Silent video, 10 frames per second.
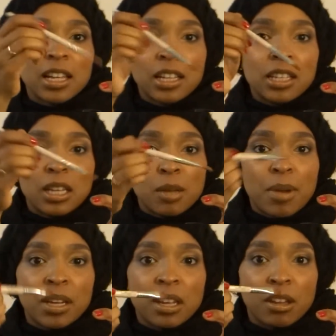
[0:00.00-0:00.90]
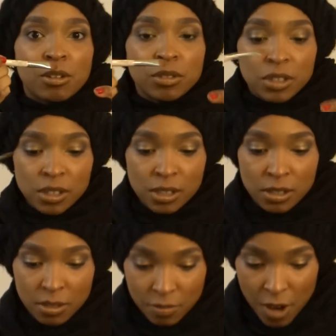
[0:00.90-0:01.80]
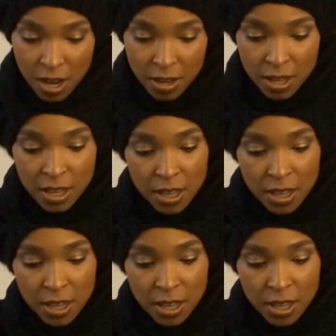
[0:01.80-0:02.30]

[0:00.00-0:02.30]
can clean up my nails, right?